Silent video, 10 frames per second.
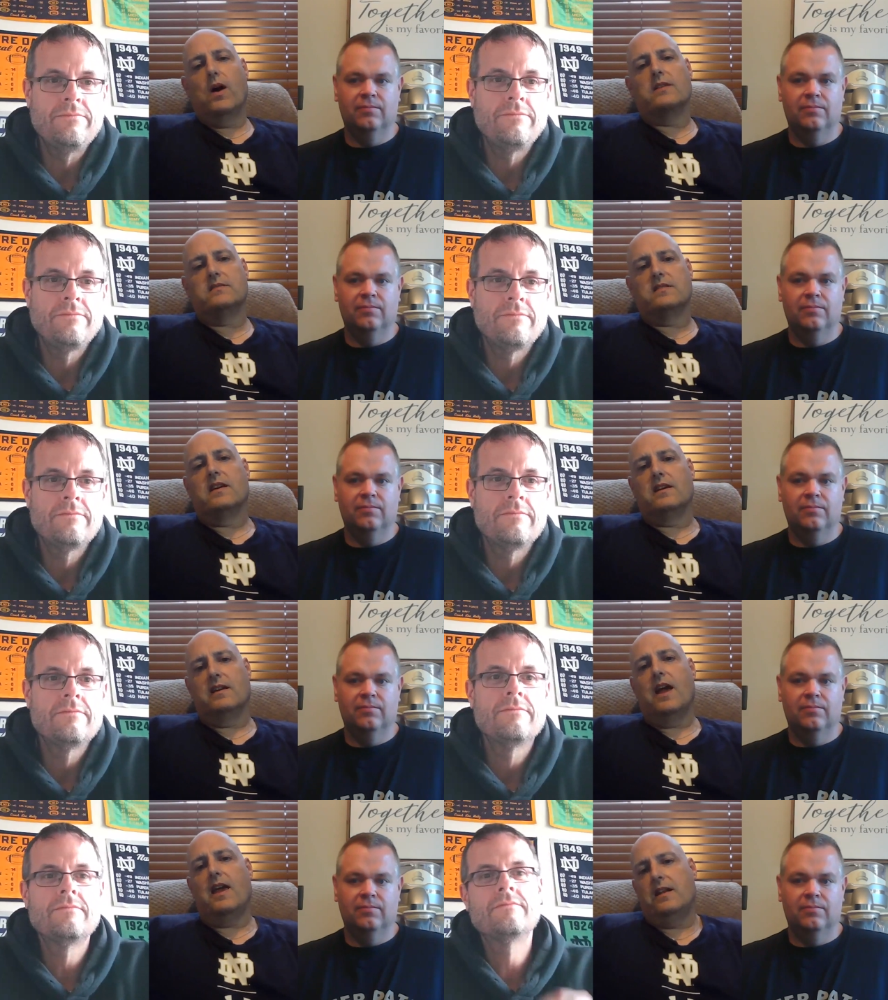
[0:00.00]
Speaker 1: USC.
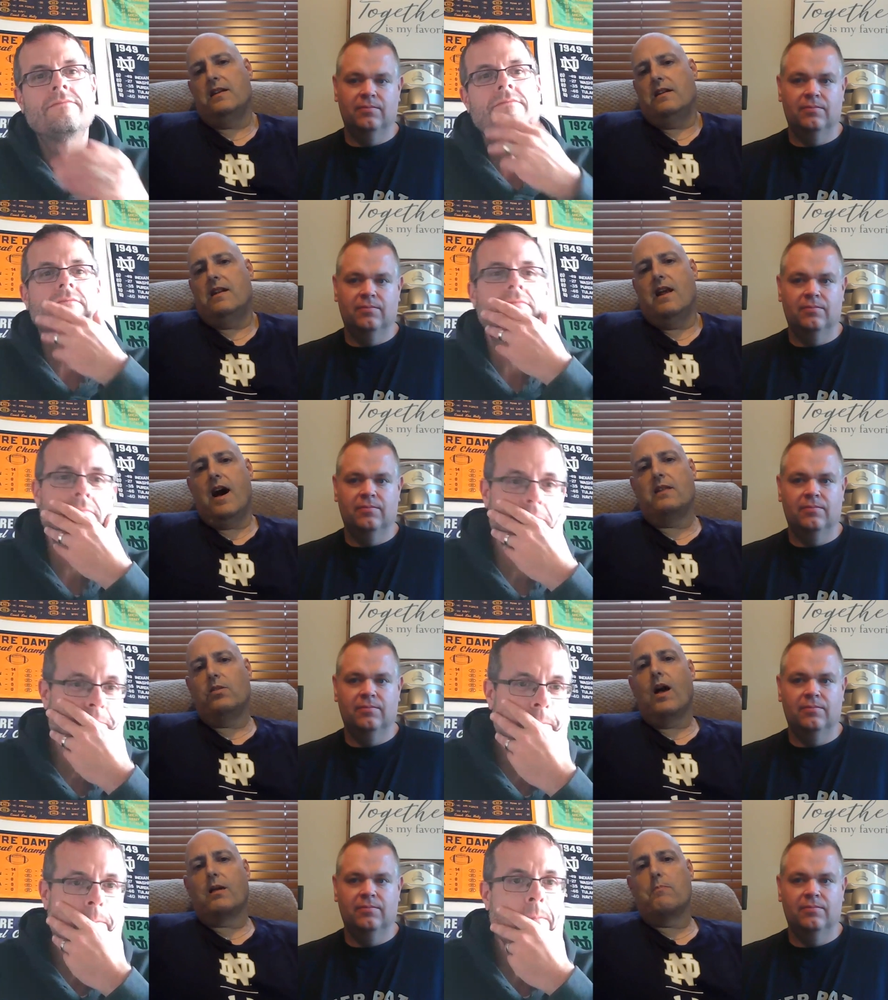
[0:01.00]
And
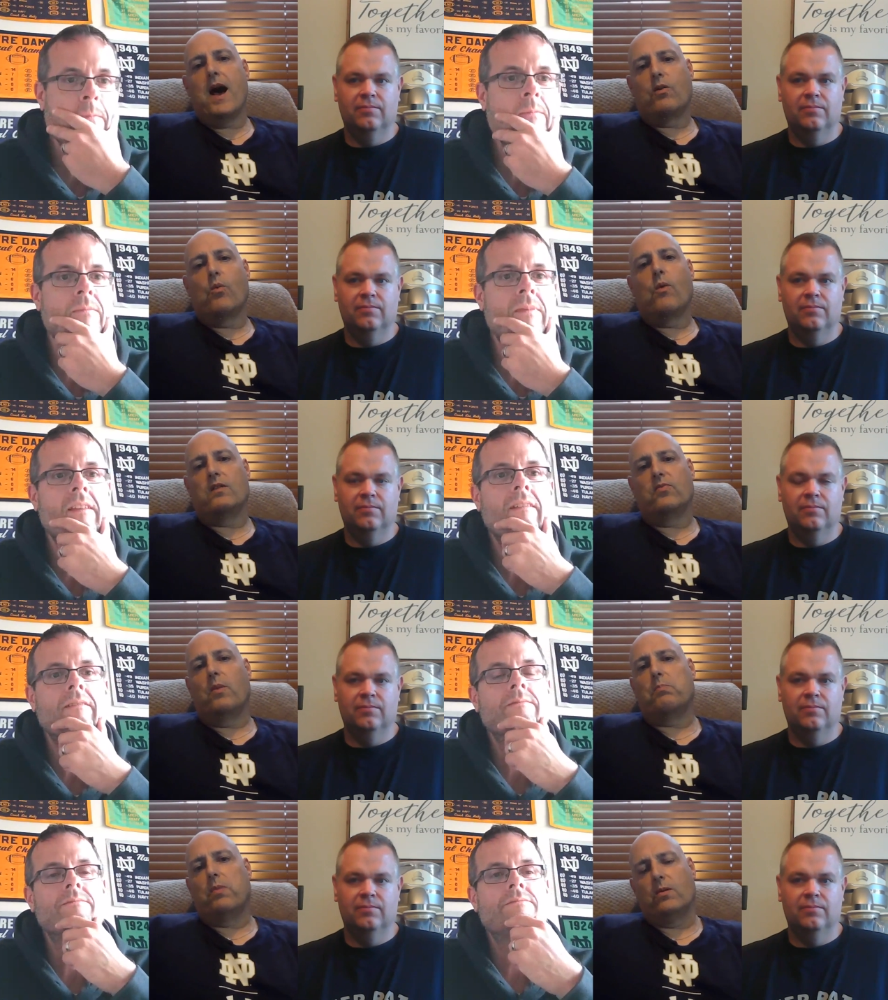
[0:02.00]
I like Mountain West
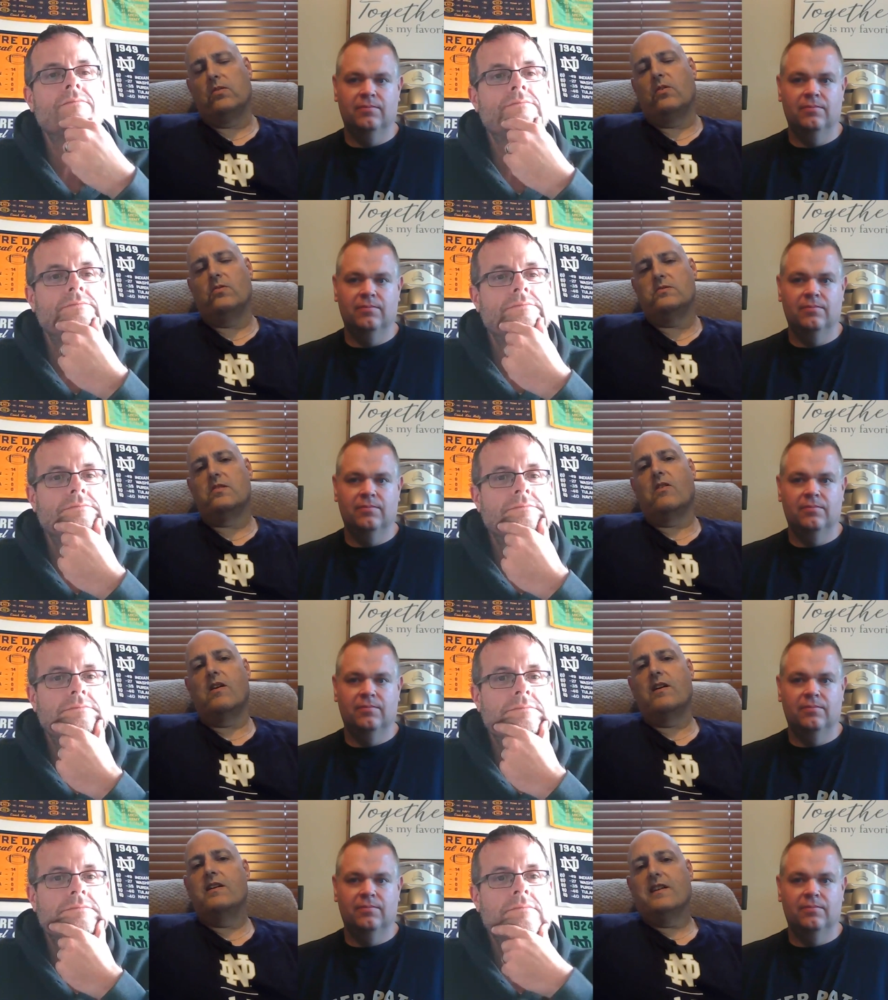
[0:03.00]
football too,
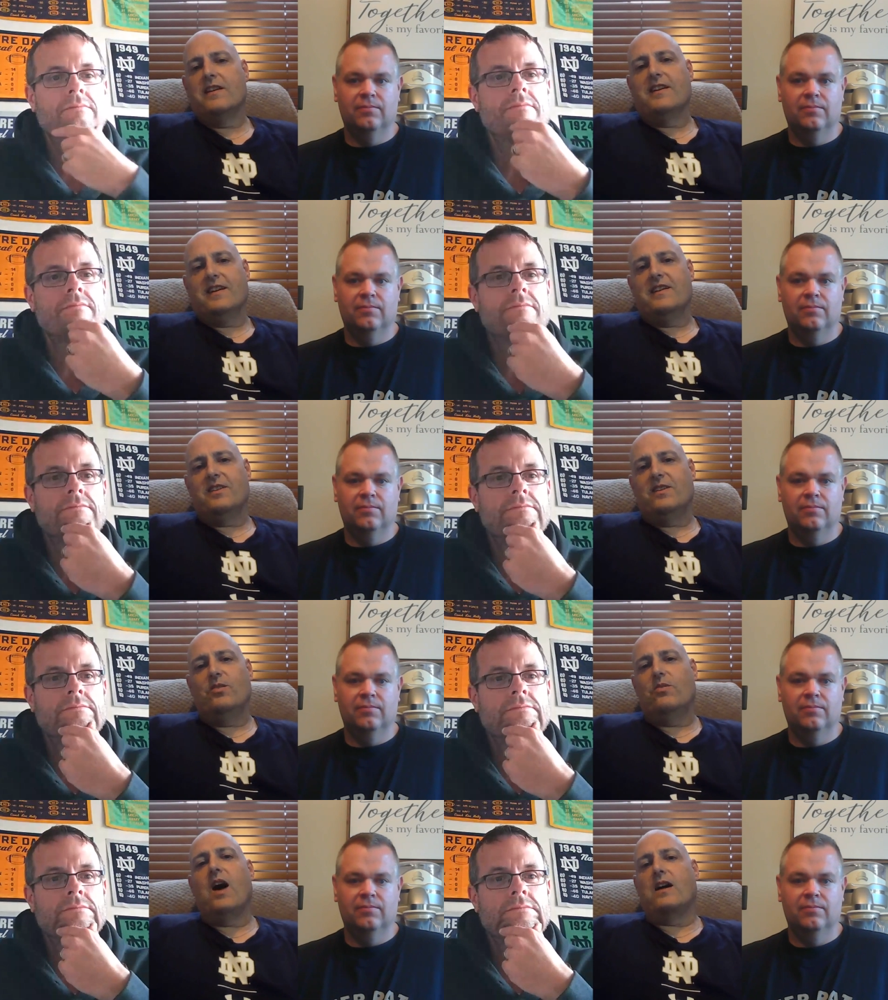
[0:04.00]
so
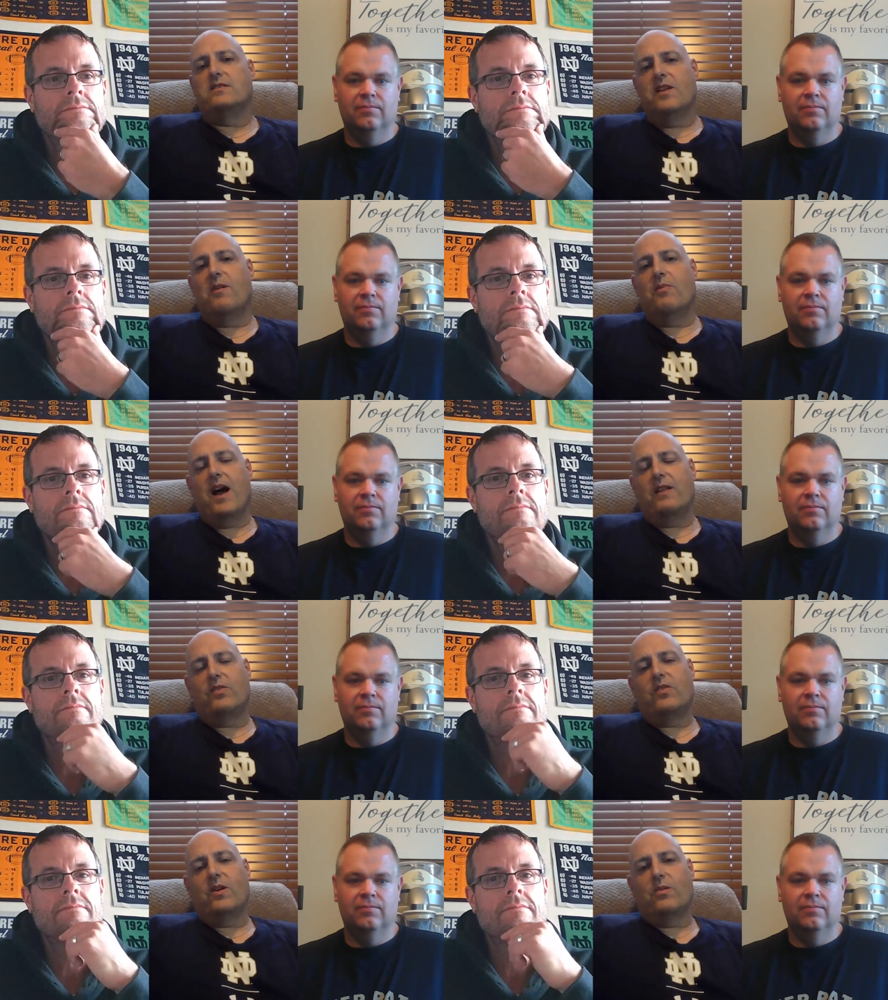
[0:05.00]
you guys know
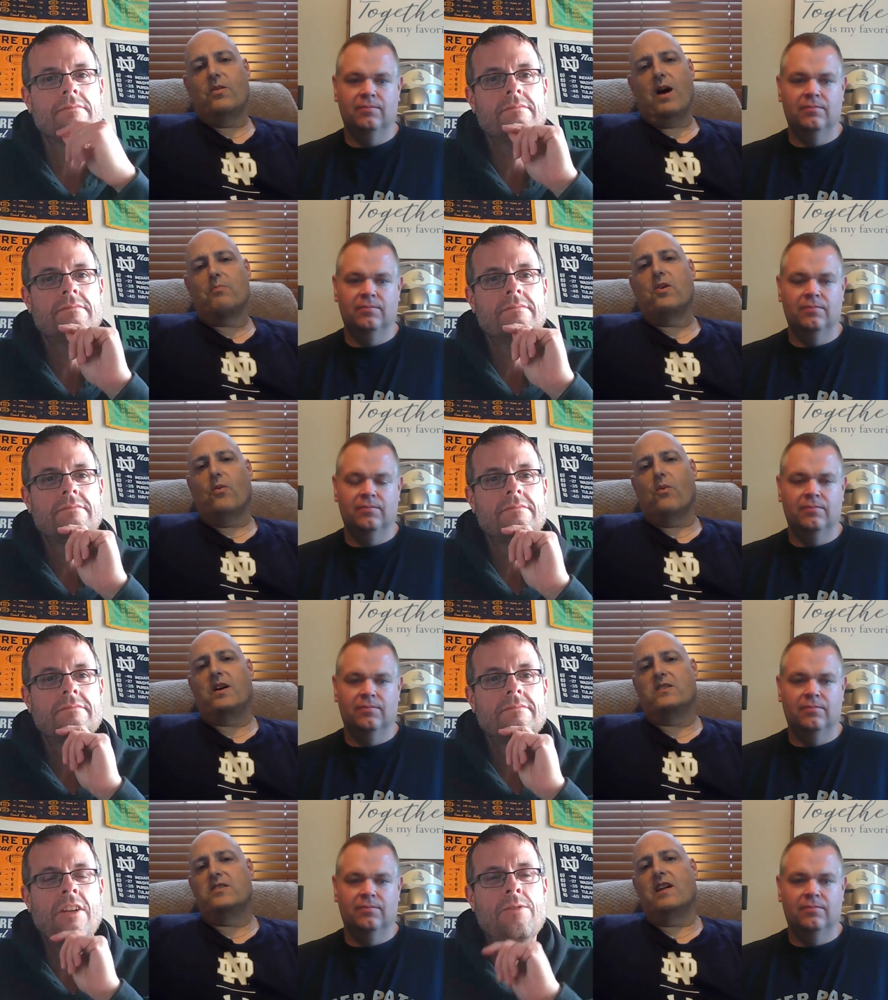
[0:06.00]
that. So I'm going to
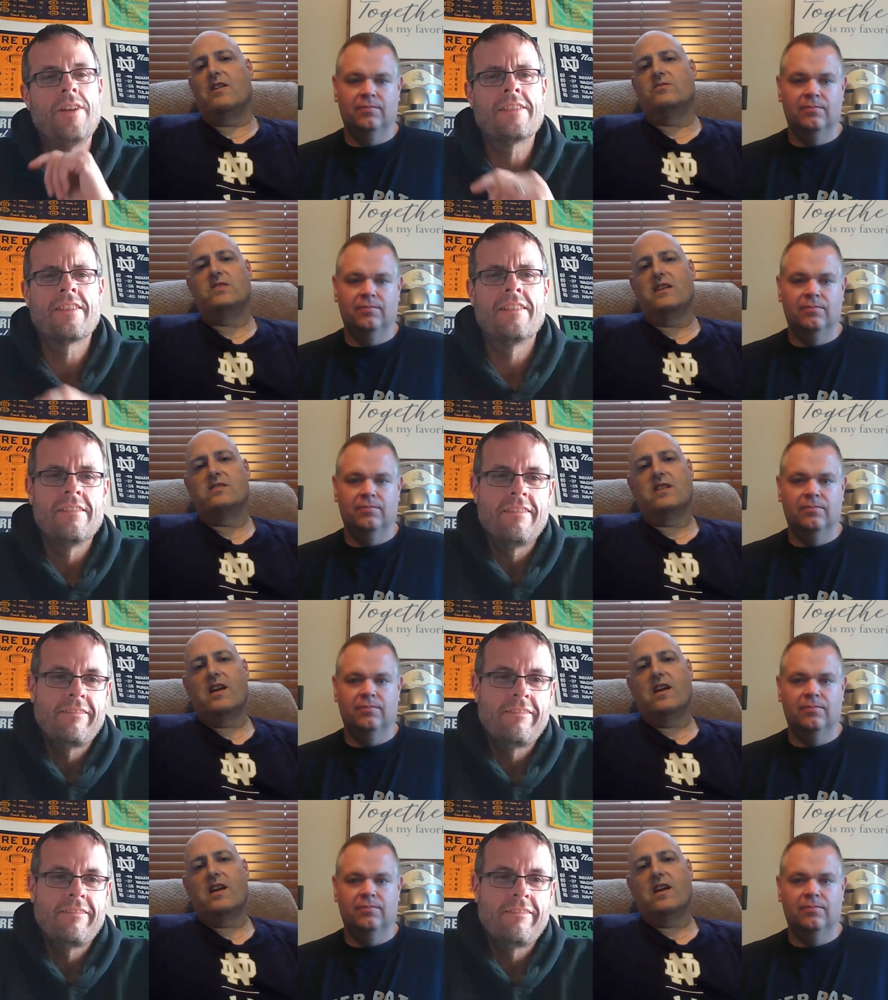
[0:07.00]
watch. Who doesn't?